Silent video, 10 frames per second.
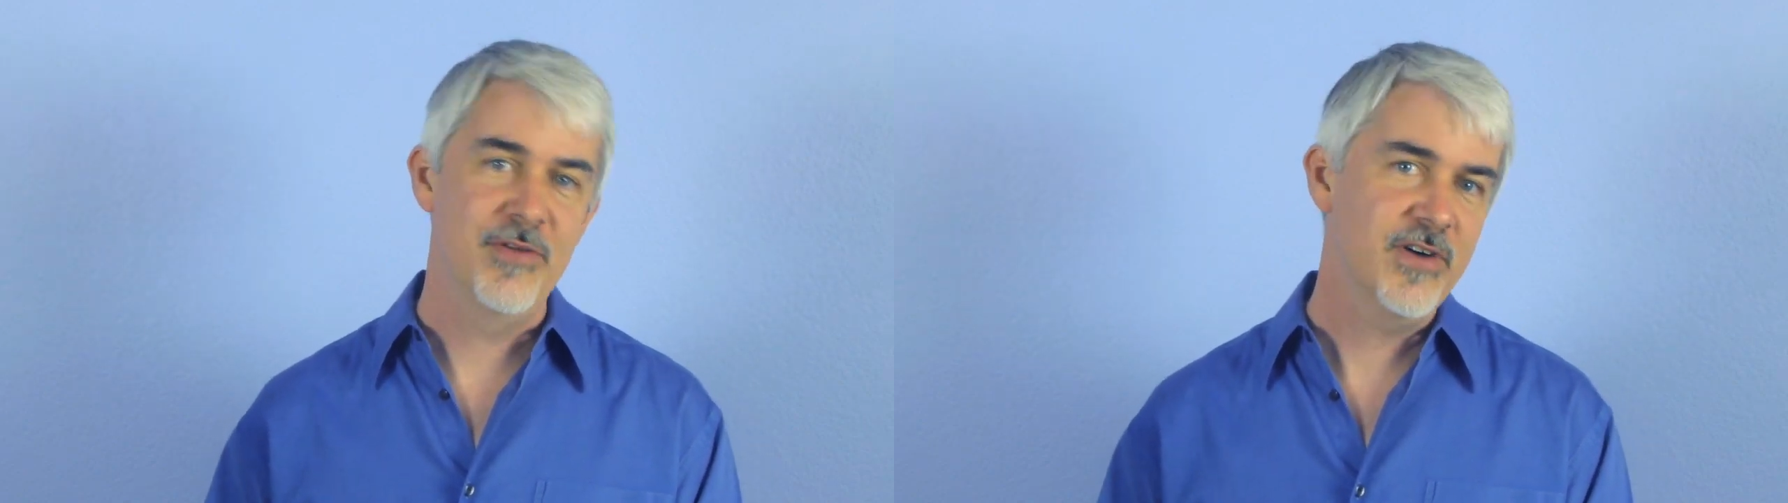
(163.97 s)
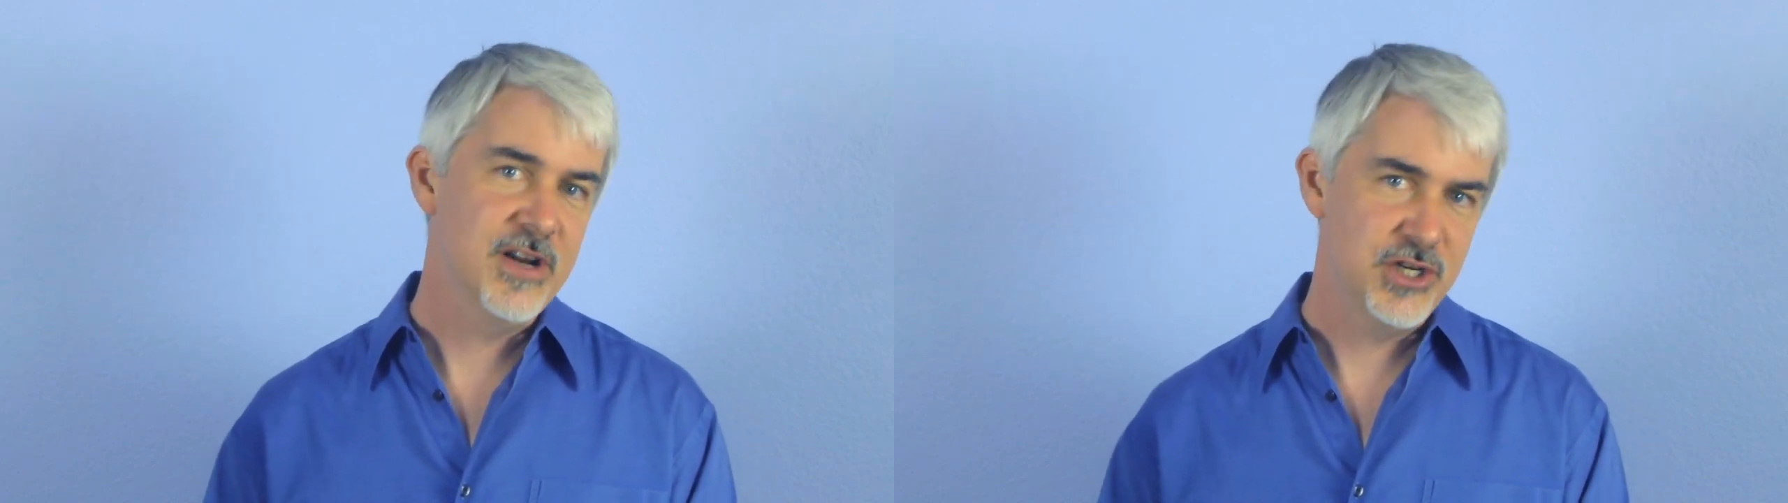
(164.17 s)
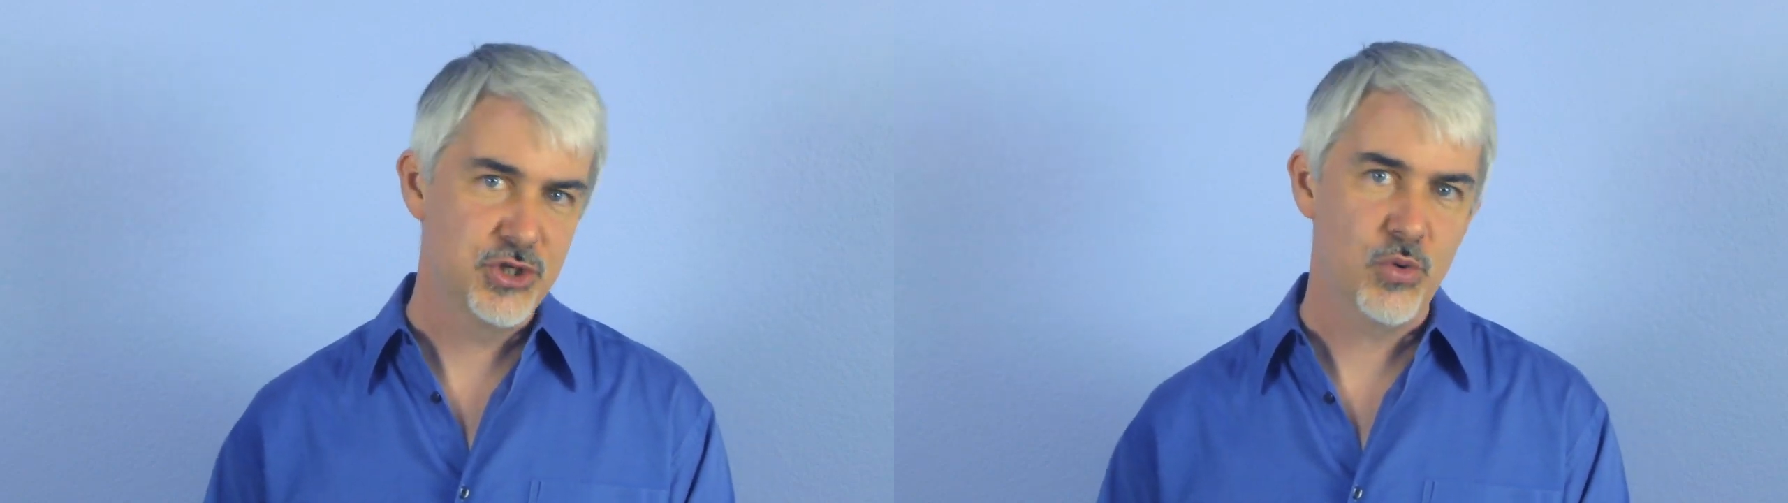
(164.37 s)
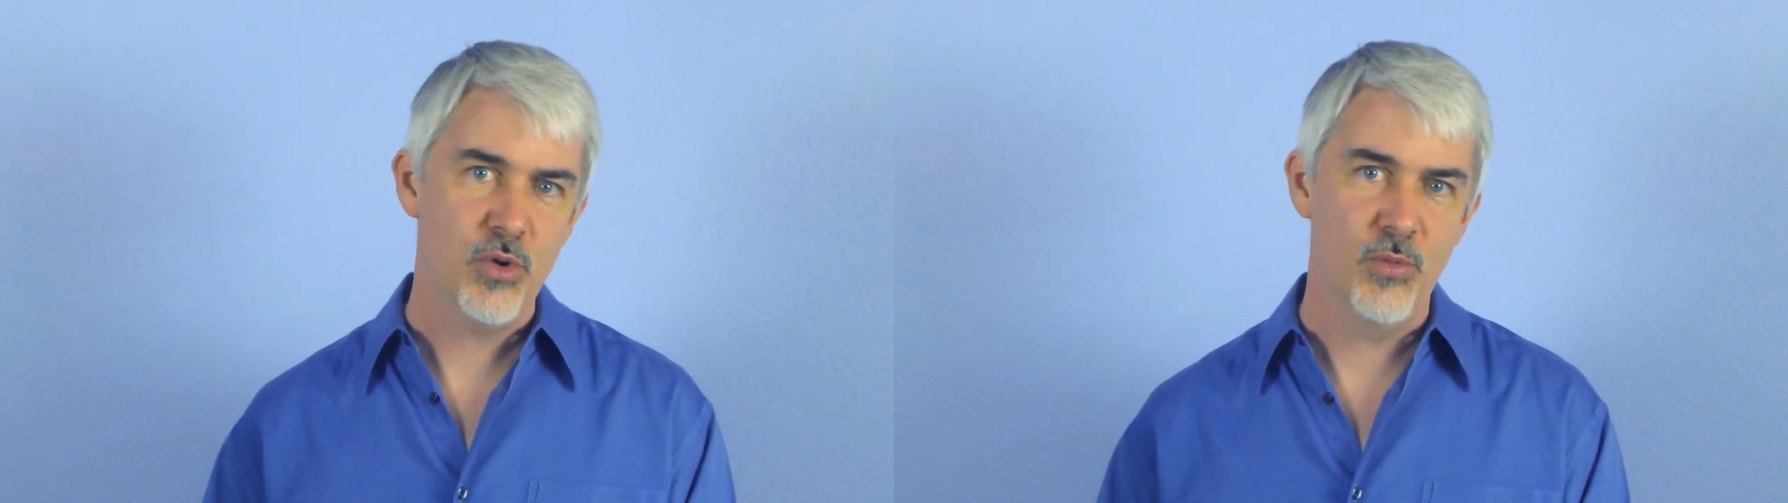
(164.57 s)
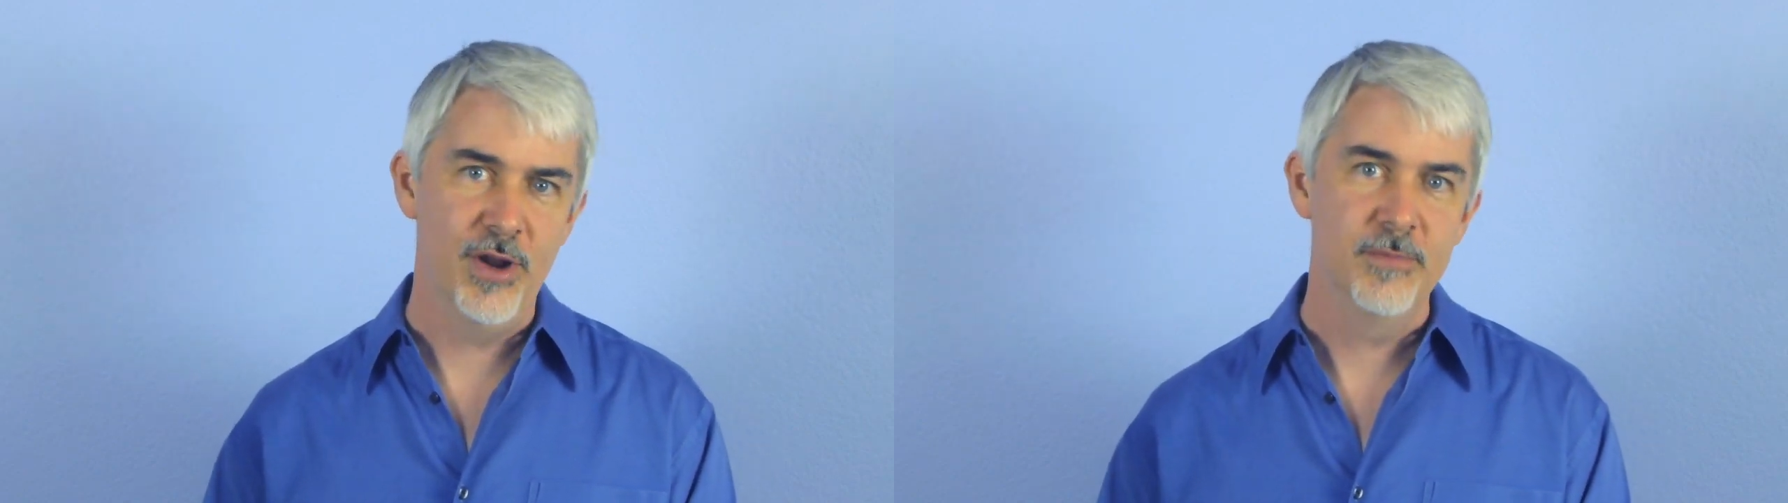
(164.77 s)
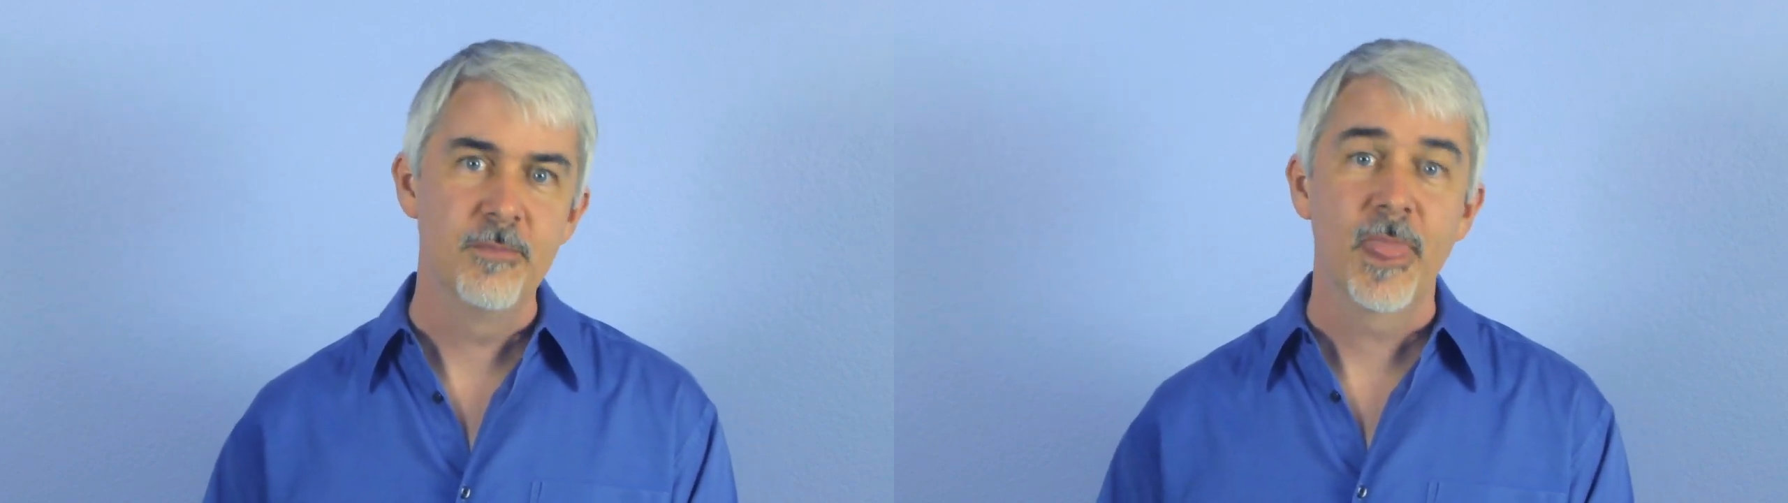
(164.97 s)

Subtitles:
a very short one,